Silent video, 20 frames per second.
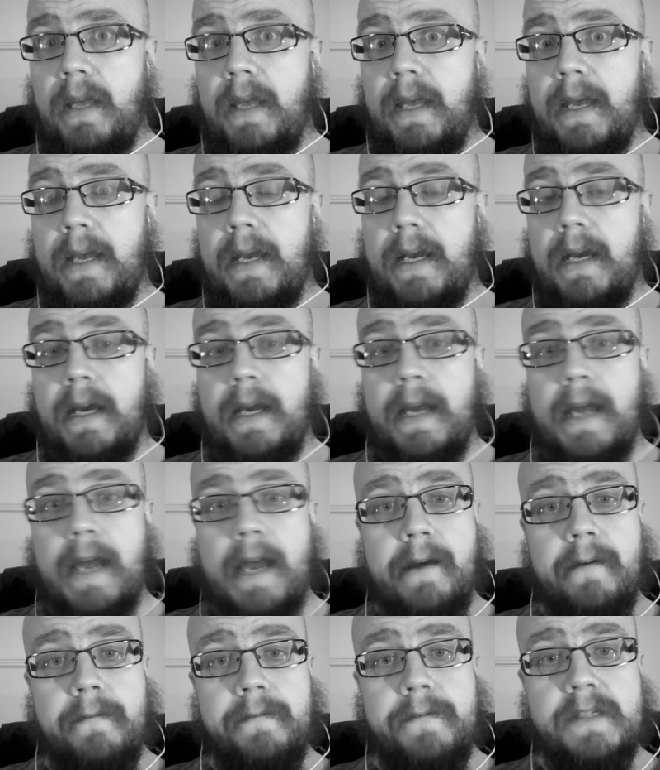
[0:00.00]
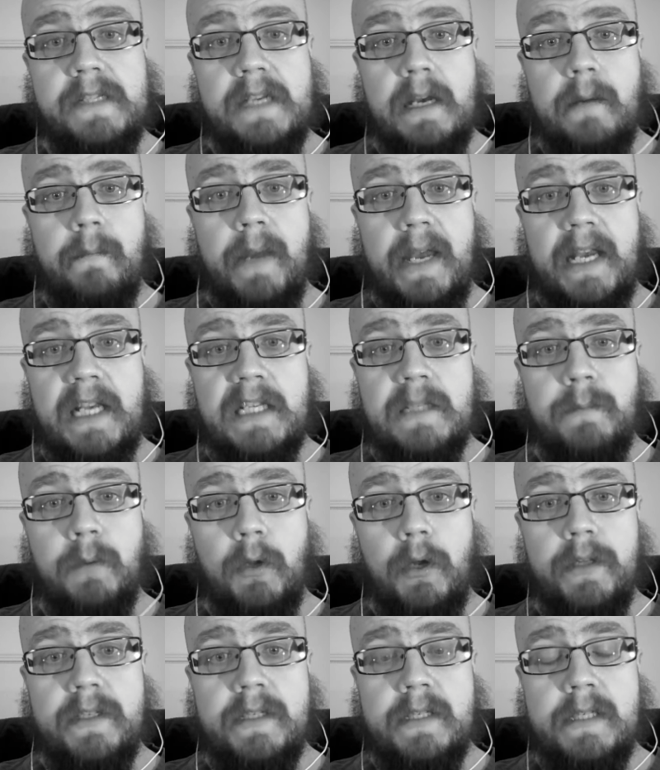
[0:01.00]
and I have some
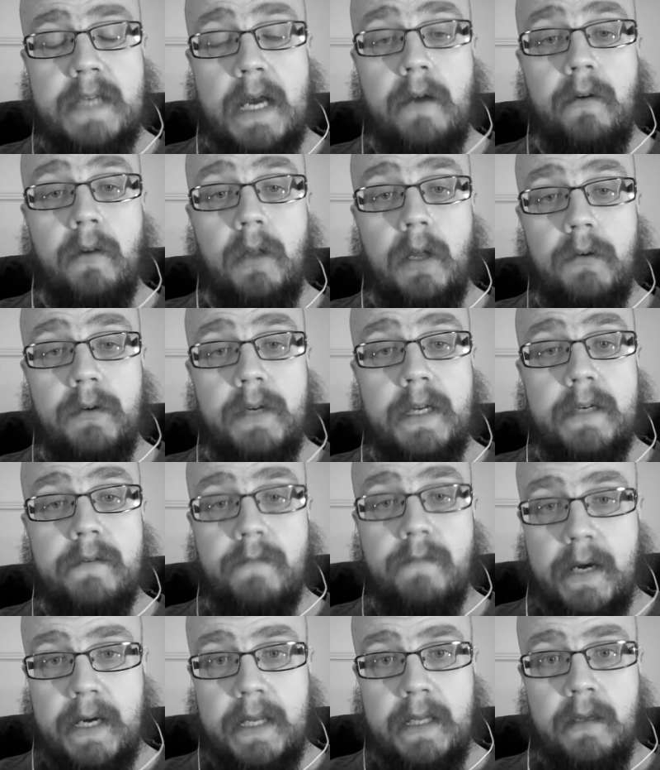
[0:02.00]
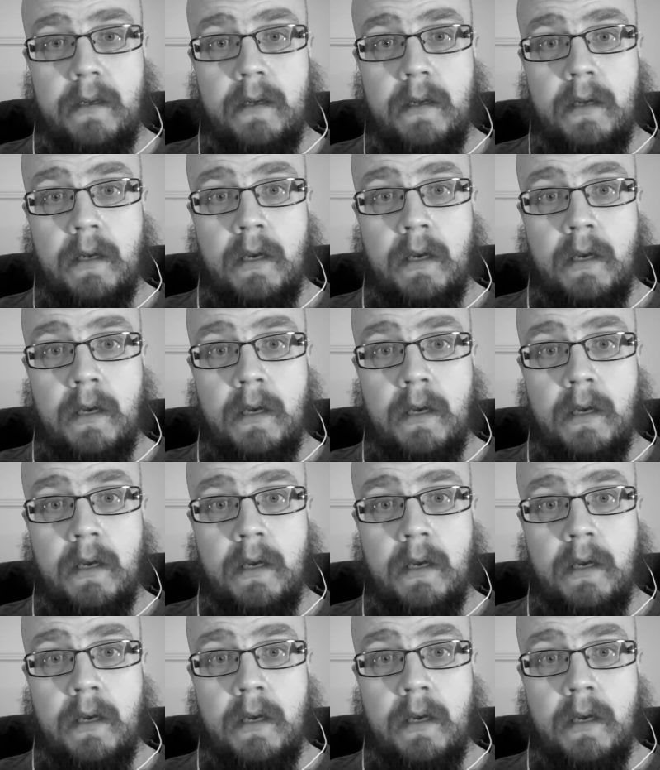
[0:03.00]
exploits downloaded ready